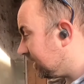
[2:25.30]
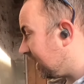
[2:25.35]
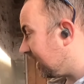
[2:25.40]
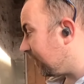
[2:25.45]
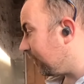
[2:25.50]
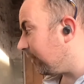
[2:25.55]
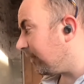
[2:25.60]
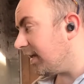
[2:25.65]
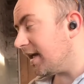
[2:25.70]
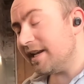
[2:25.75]
get
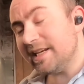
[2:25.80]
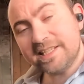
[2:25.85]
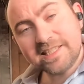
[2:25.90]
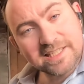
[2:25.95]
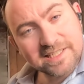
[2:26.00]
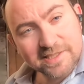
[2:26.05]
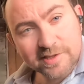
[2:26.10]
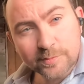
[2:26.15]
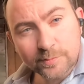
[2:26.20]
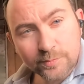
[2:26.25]
a fairly
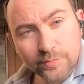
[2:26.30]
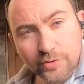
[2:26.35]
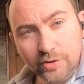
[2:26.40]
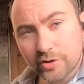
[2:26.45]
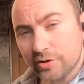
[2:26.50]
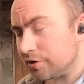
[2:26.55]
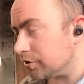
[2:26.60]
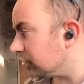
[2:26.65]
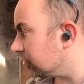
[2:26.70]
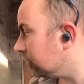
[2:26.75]
decent
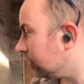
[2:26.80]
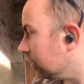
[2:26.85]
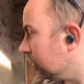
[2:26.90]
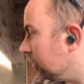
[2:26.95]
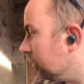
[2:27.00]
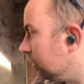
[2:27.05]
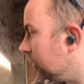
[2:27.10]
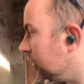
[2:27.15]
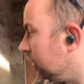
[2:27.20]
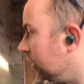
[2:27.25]
brush.
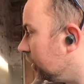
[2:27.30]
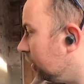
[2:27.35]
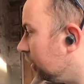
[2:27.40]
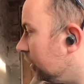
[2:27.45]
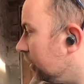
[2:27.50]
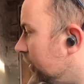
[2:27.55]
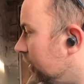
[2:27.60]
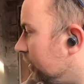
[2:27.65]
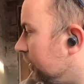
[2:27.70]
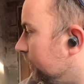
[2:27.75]

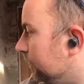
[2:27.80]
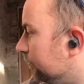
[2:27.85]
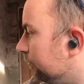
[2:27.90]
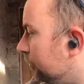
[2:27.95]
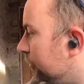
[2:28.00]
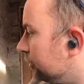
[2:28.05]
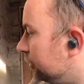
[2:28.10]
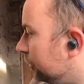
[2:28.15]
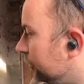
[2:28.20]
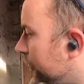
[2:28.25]
You
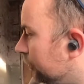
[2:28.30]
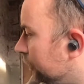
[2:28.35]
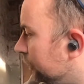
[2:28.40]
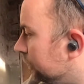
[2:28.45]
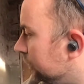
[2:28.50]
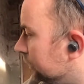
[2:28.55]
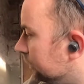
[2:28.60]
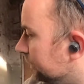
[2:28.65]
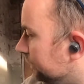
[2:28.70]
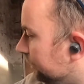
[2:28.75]
brush it
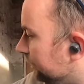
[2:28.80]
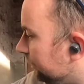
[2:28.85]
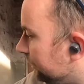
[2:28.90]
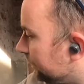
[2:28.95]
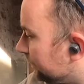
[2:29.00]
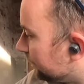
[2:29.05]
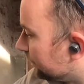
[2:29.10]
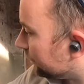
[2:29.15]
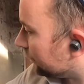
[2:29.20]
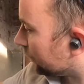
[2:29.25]
on,
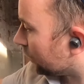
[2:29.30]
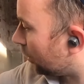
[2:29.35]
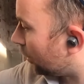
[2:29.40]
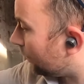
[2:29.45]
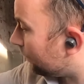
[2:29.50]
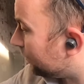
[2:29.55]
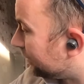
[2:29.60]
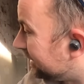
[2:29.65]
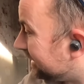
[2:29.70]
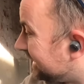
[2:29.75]

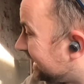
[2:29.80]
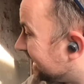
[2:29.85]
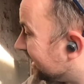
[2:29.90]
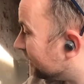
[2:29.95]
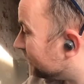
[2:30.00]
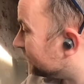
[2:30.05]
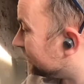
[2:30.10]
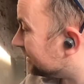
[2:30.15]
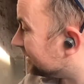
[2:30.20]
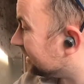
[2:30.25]
up and
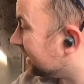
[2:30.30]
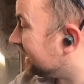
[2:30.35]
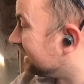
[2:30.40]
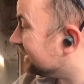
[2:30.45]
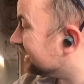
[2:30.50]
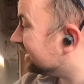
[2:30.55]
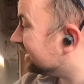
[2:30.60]
down, side to